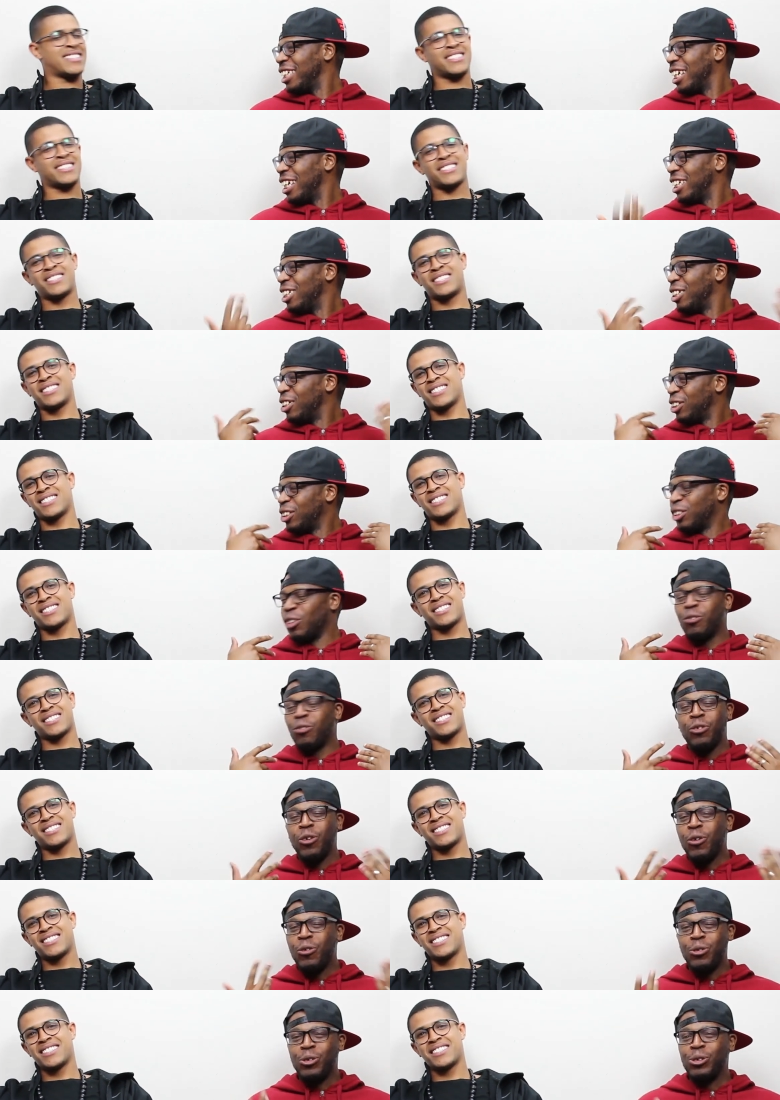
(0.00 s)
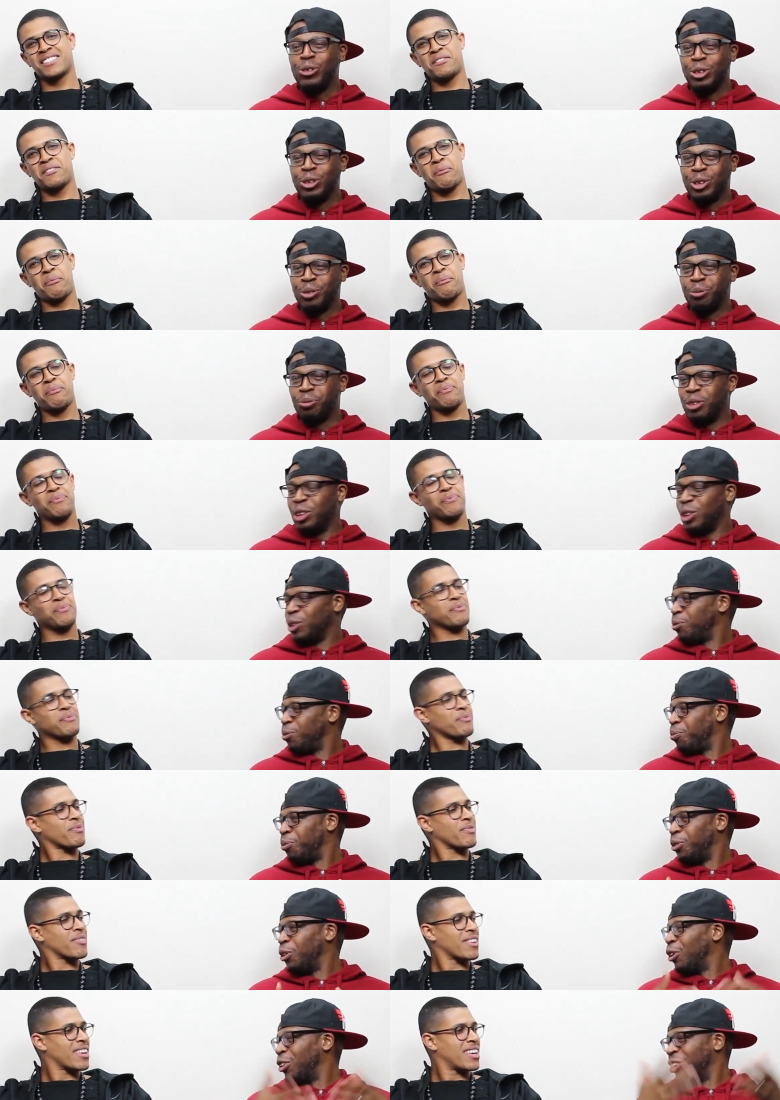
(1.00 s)
Speaker 1: Just, the fourth wall is, is
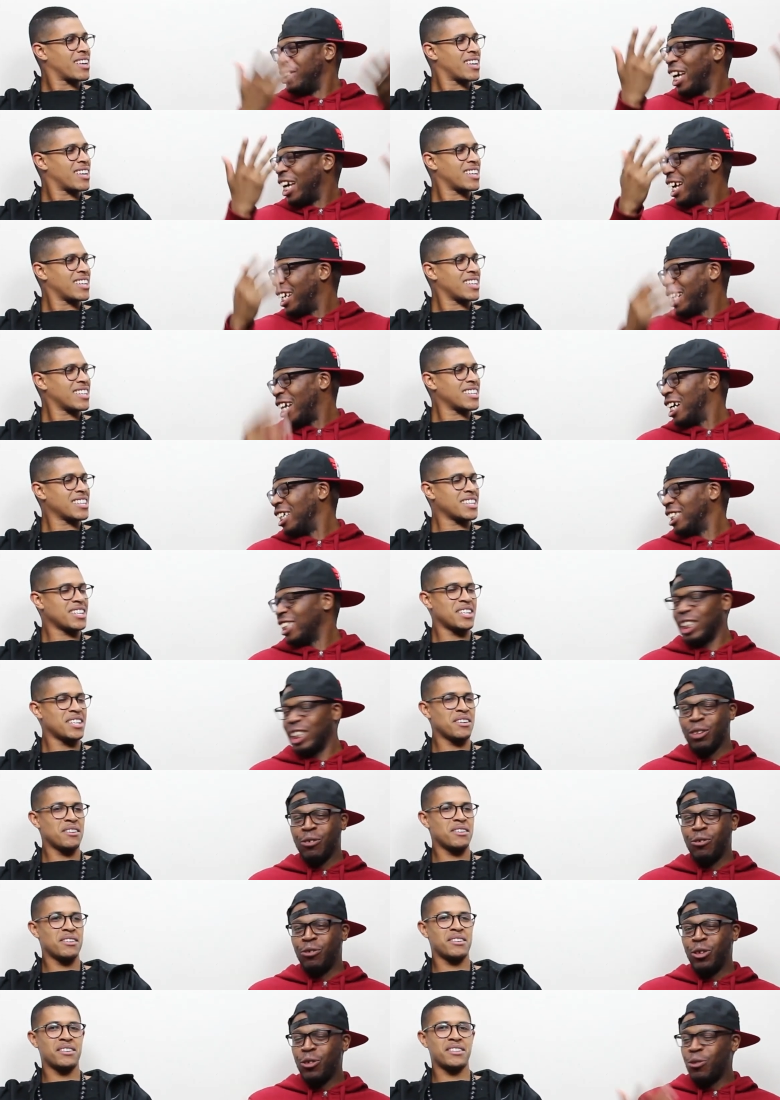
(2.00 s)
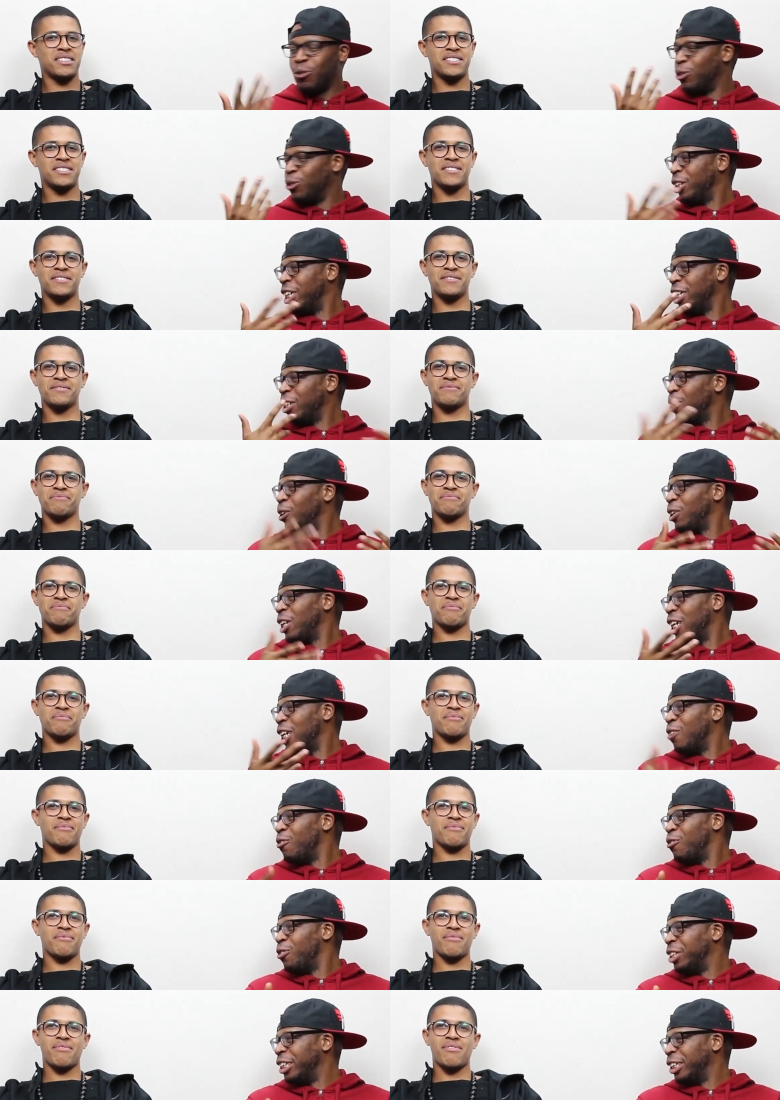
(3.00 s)
beyond that now. It's like the fifth one. They know they're
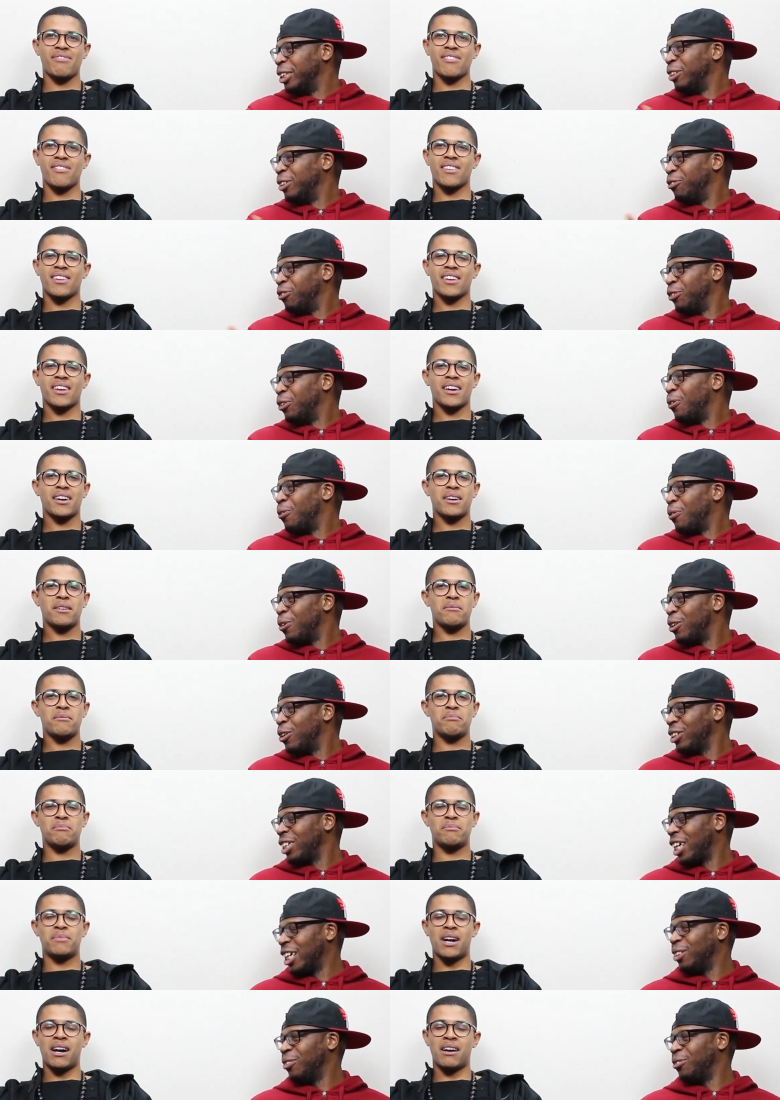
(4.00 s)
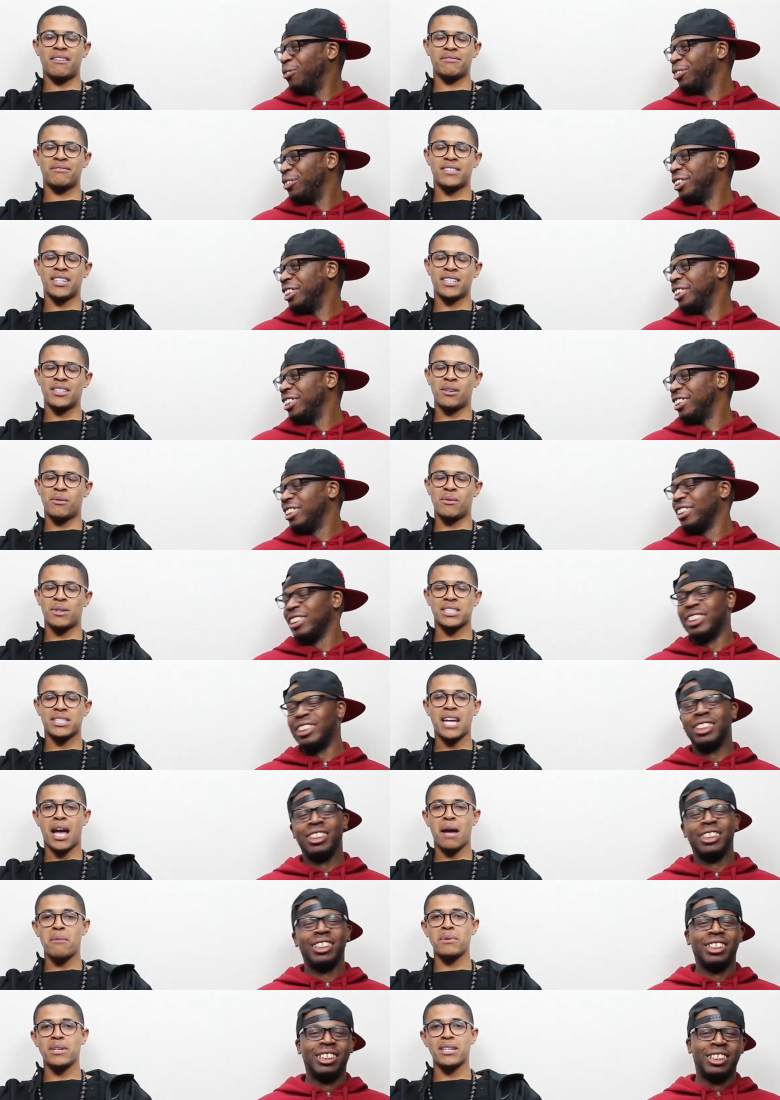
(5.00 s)
living in the real world kind wow, of thing.
Speaker 2: They know what
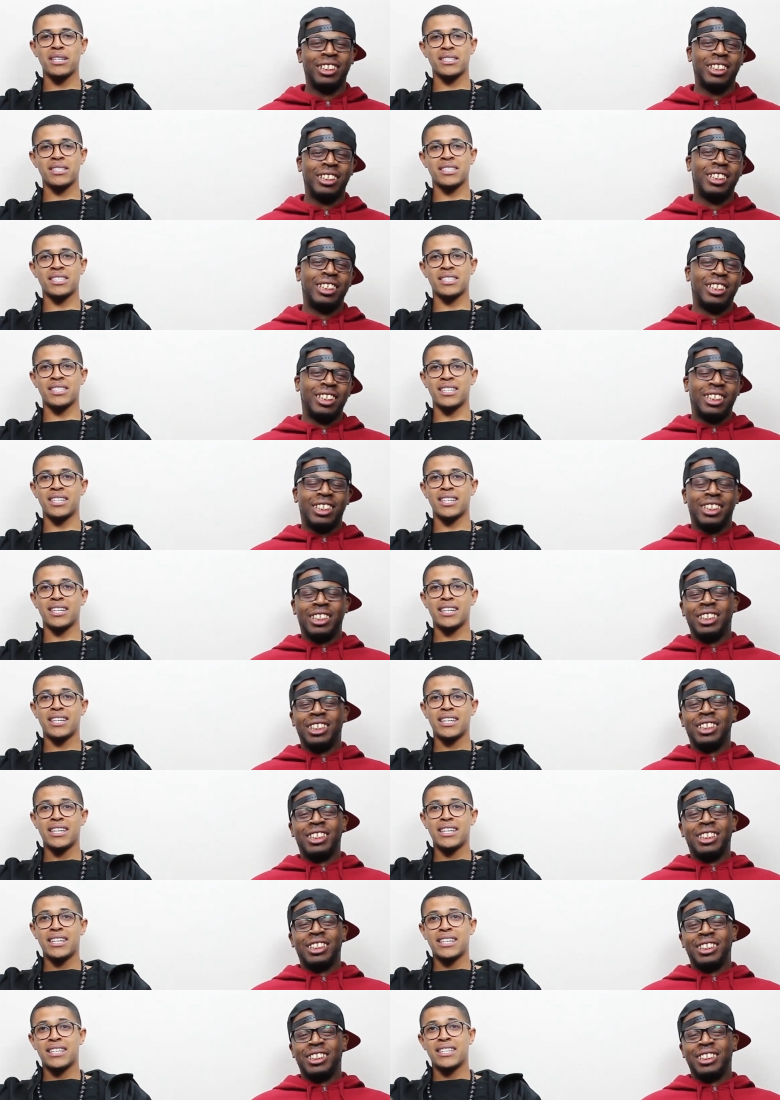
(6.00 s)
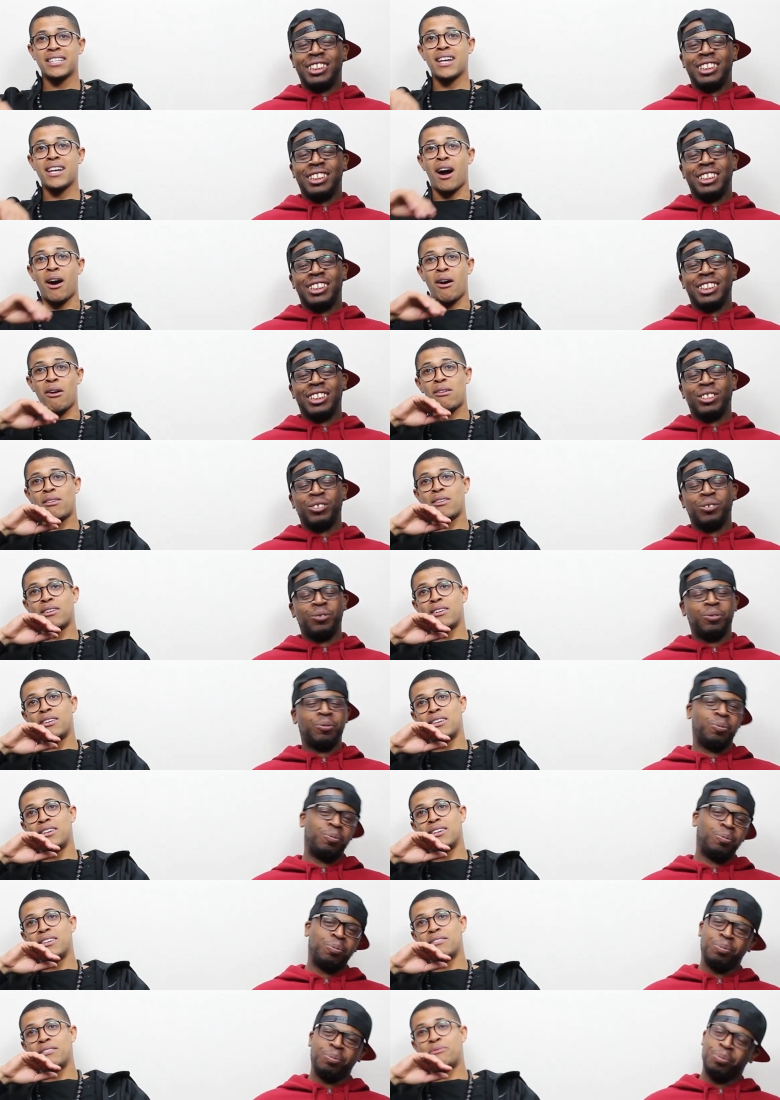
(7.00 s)
time it is, isn't it? Now,
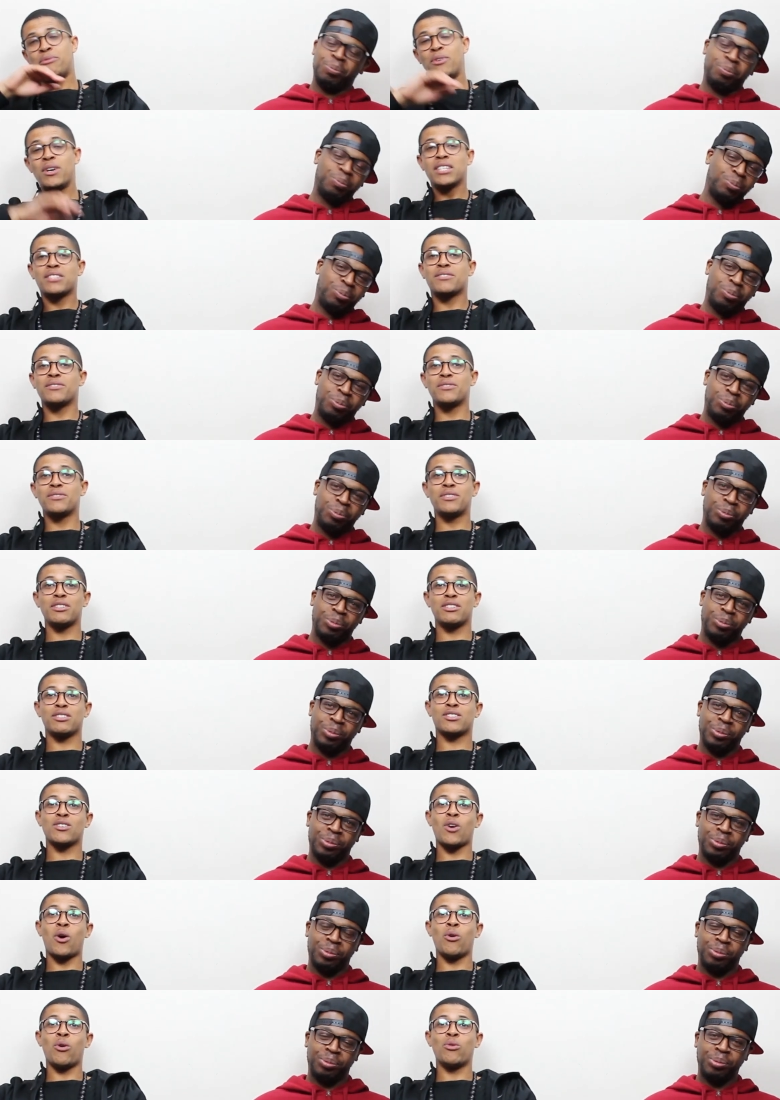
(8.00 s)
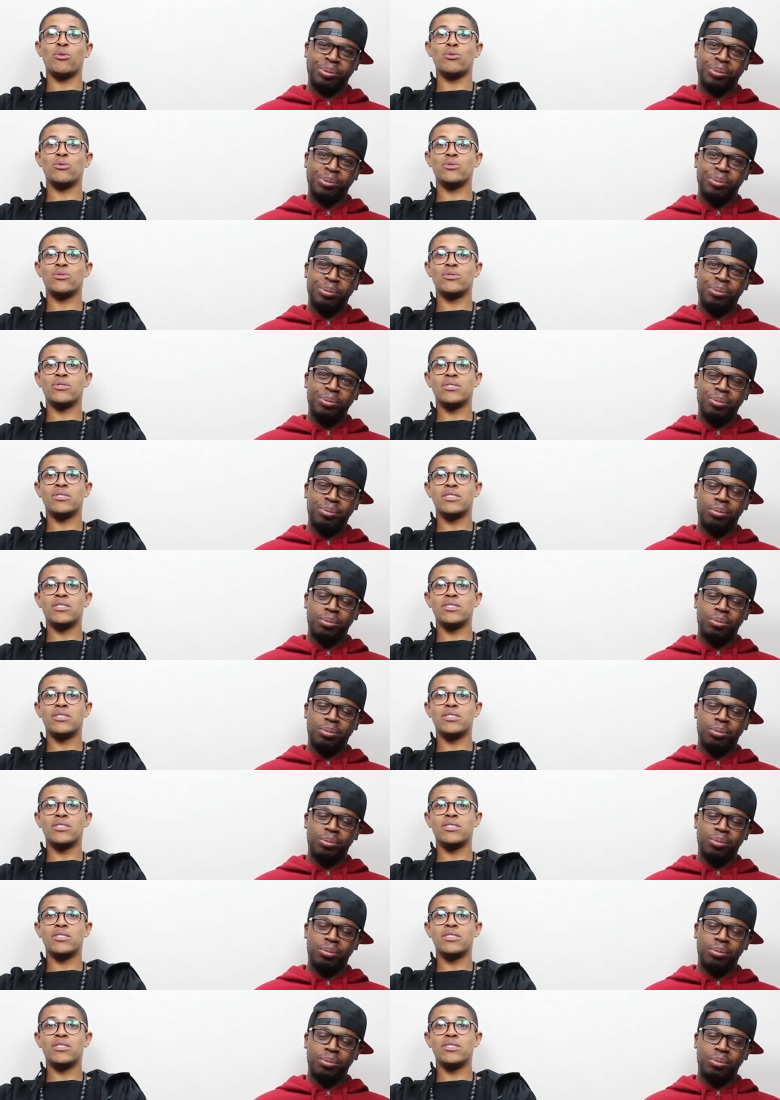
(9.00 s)
first thing, so